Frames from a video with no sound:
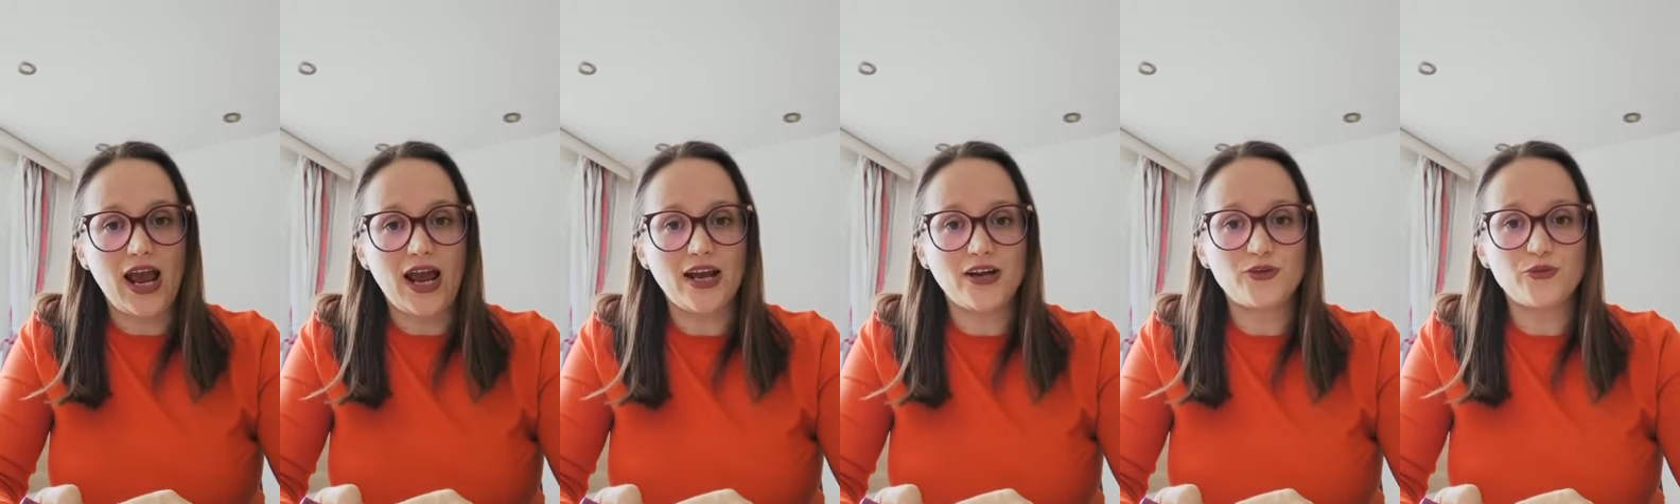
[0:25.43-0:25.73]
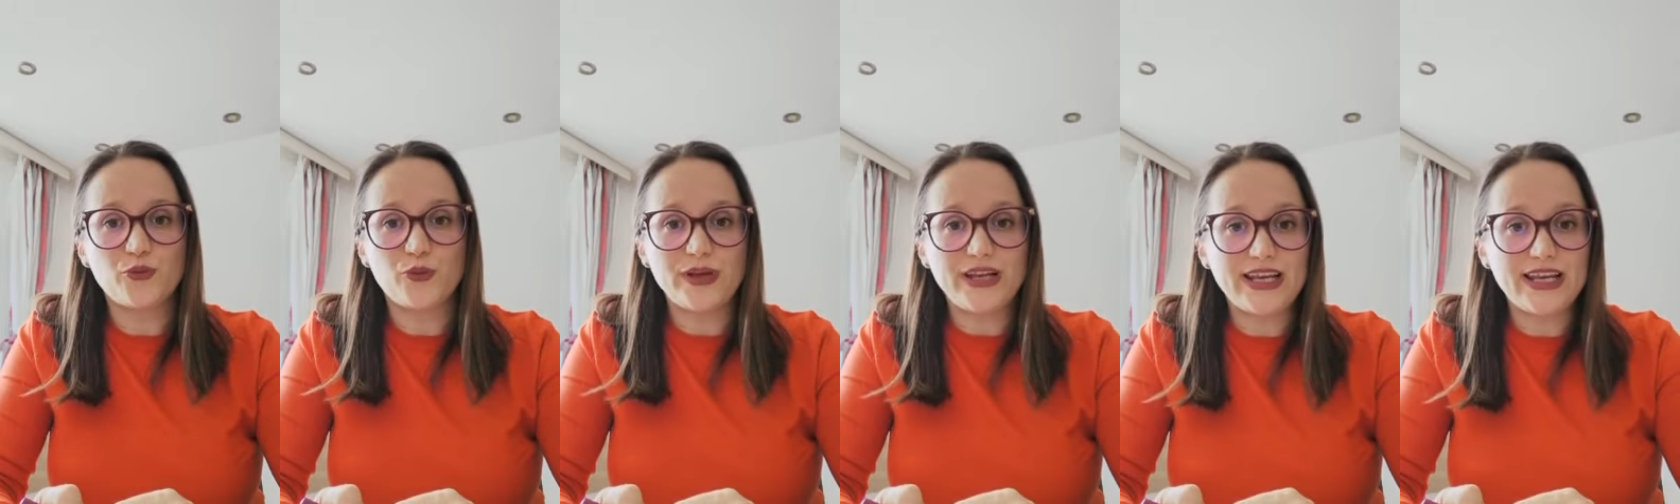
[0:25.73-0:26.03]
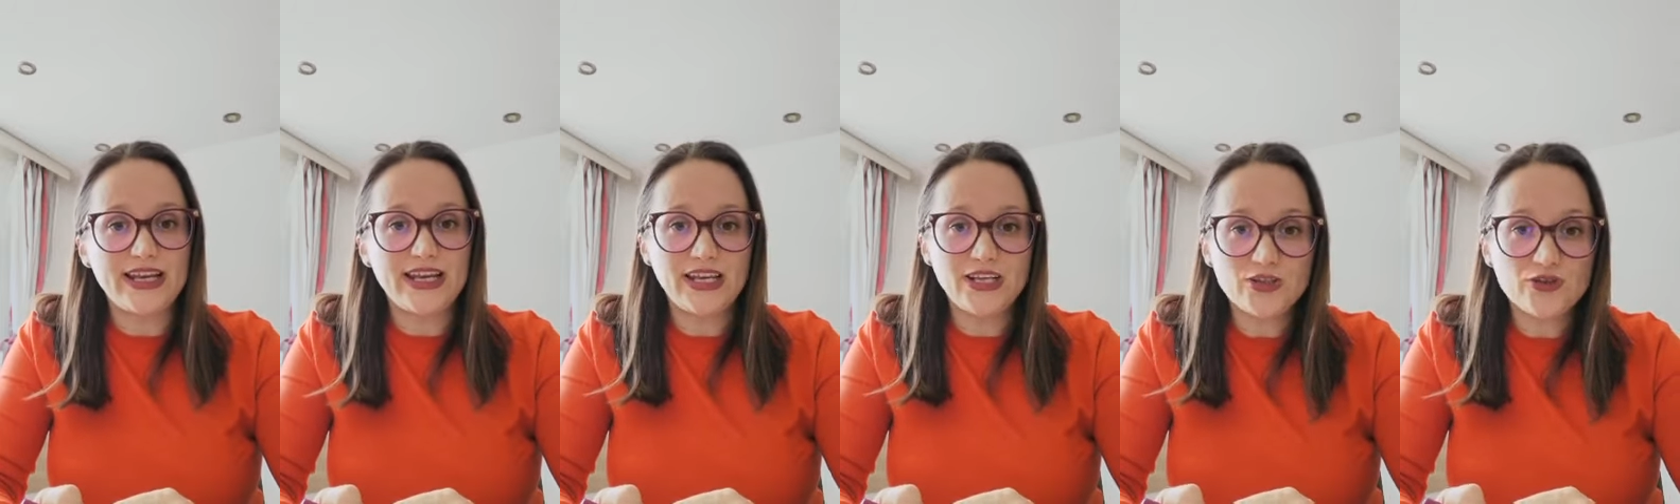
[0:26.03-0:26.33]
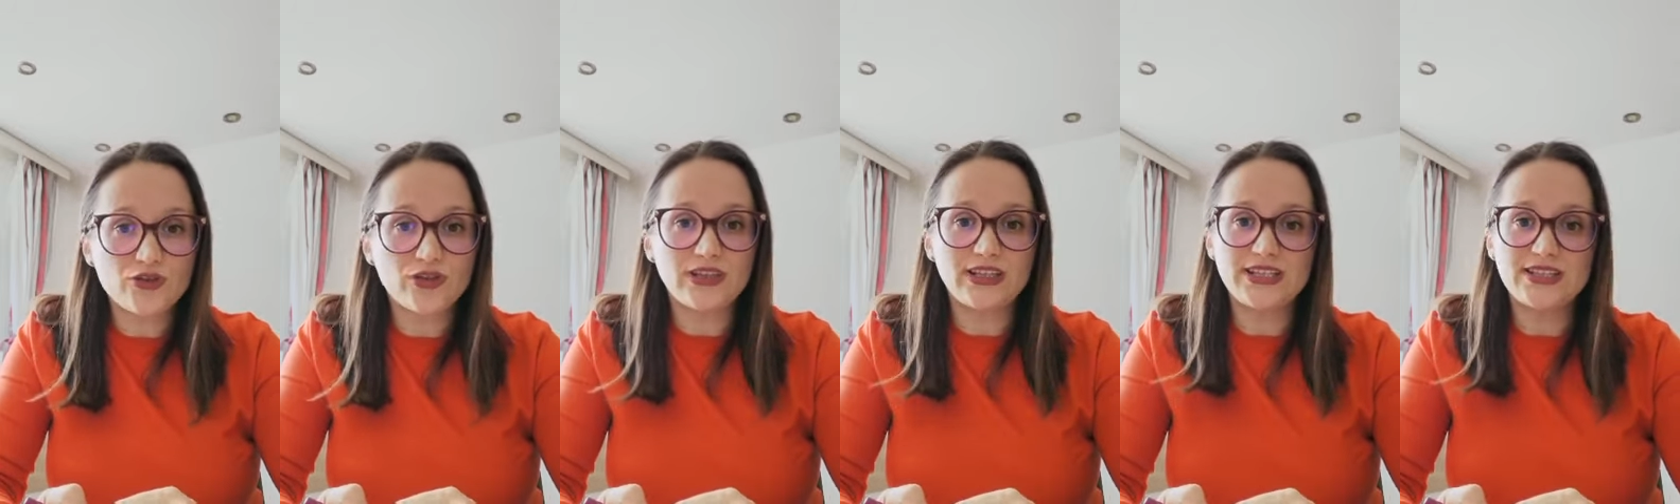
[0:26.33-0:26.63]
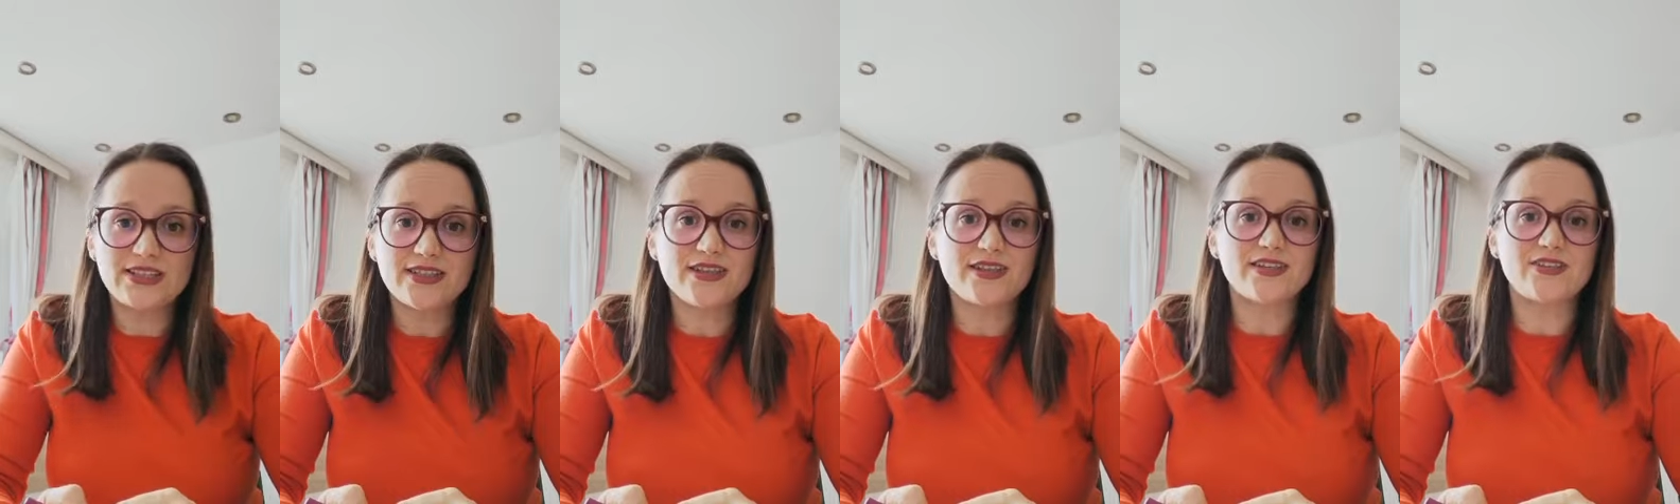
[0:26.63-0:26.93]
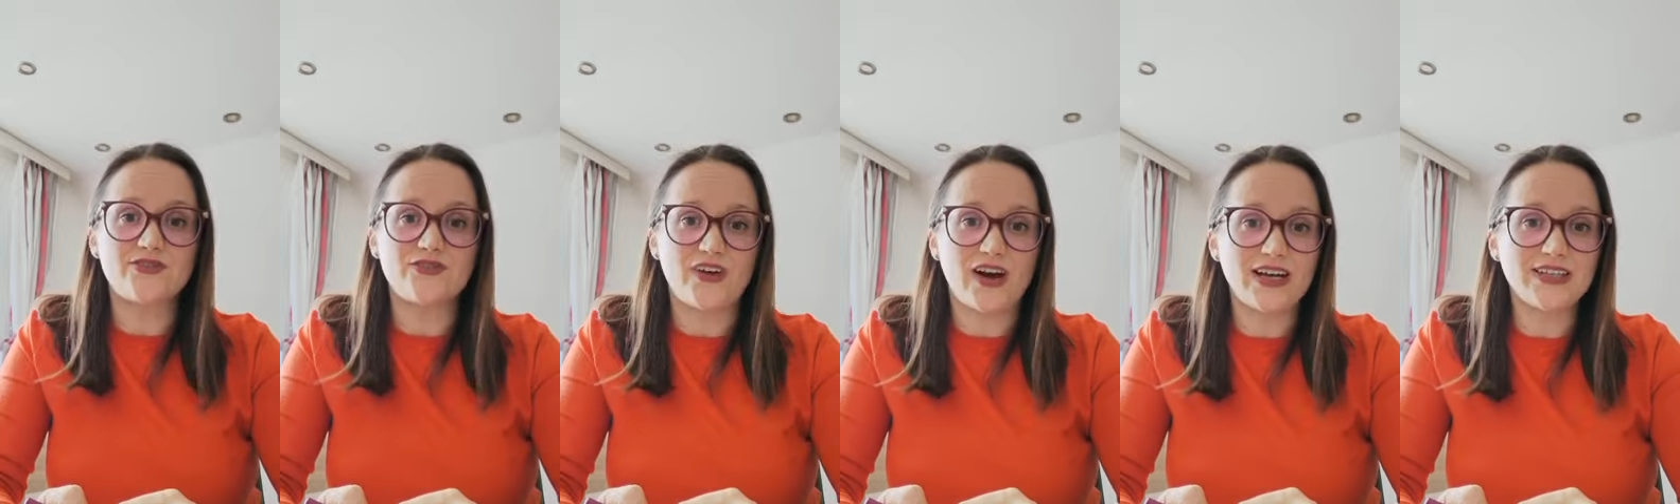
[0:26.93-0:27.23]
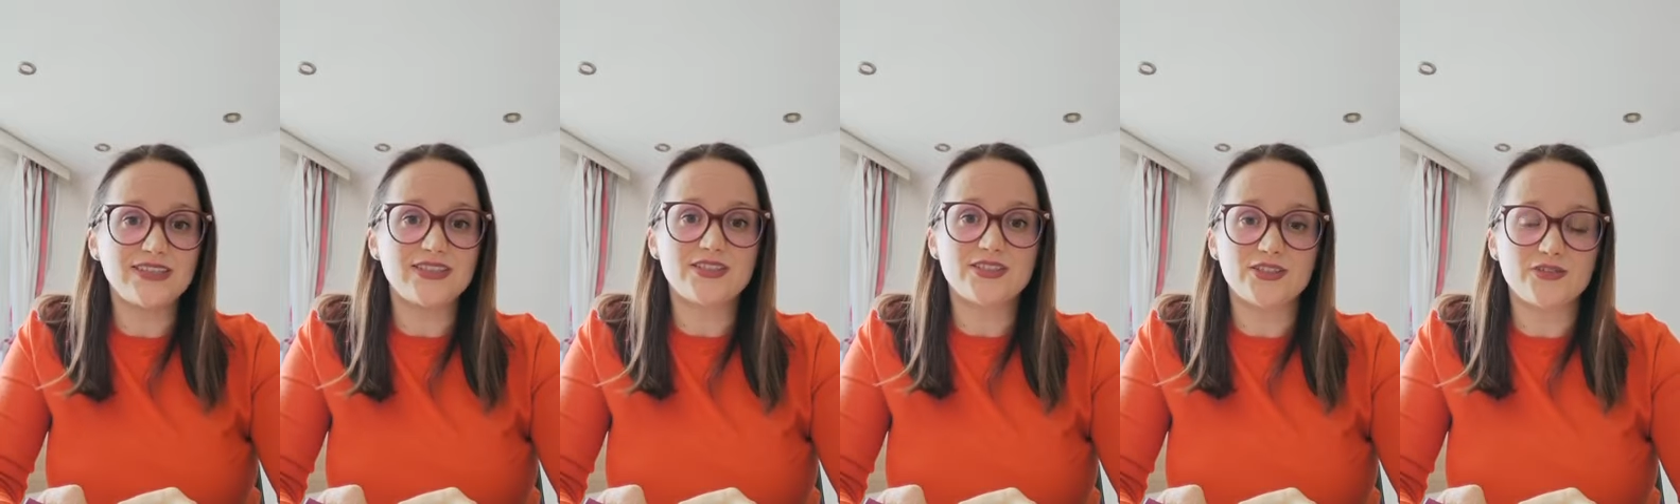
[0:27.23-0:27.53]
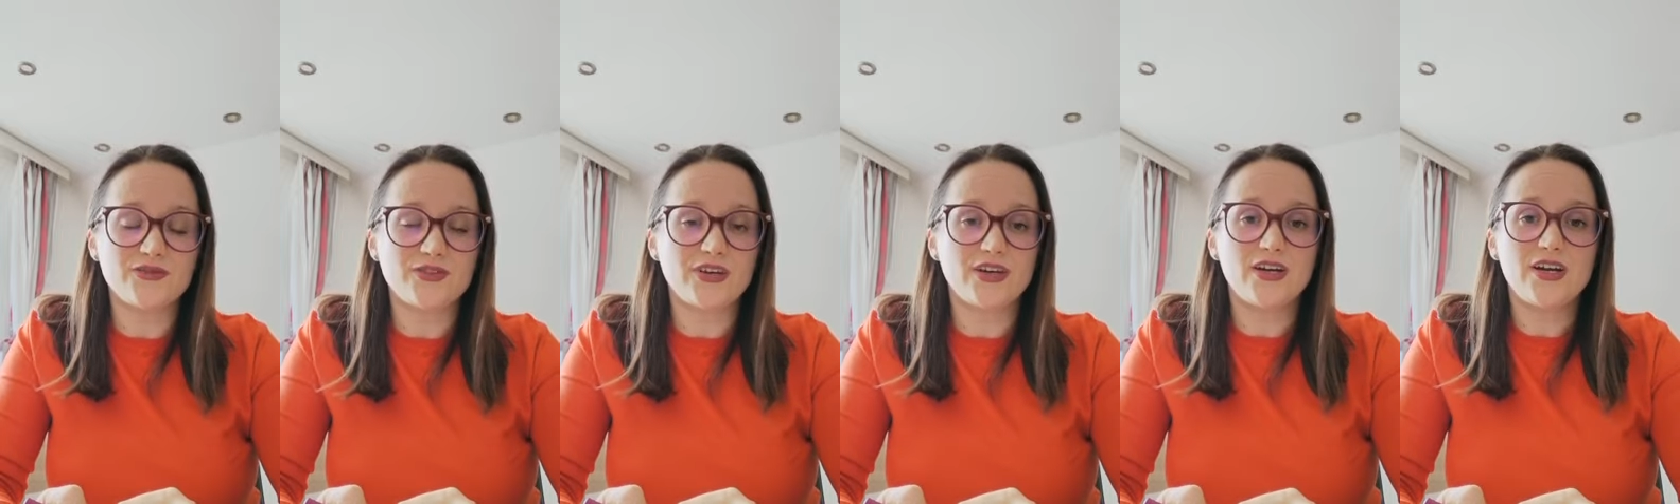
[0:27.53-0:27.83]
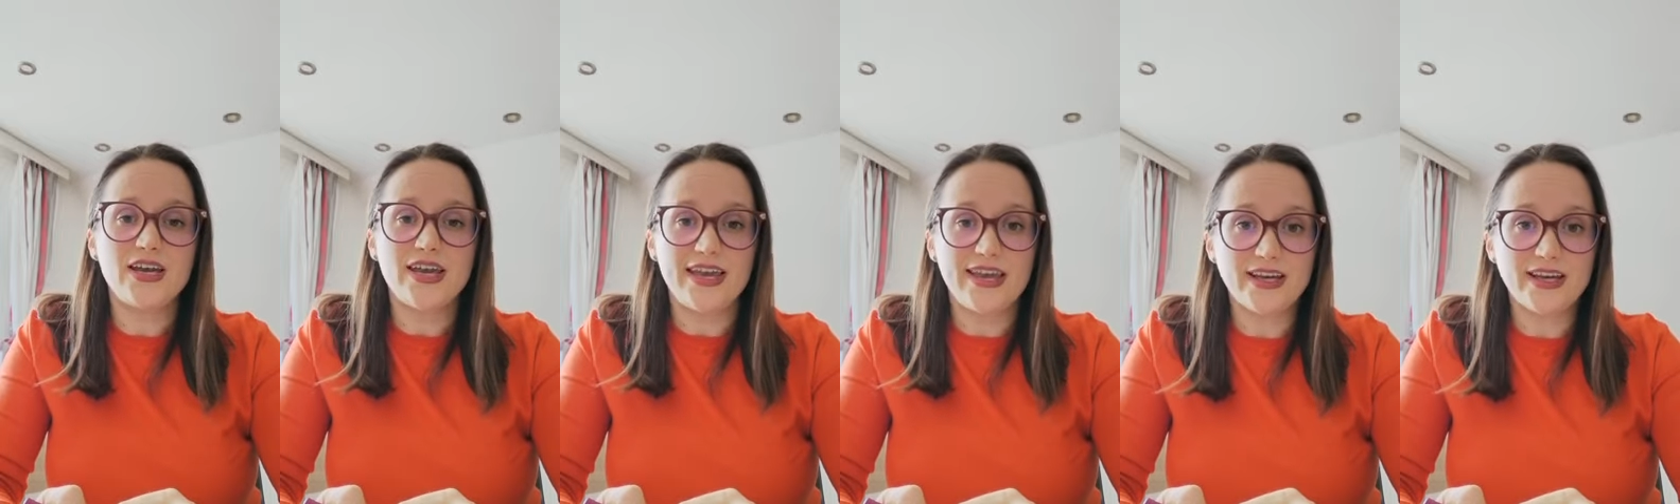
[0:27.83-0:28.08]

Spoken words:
And we need to listen to the advices of the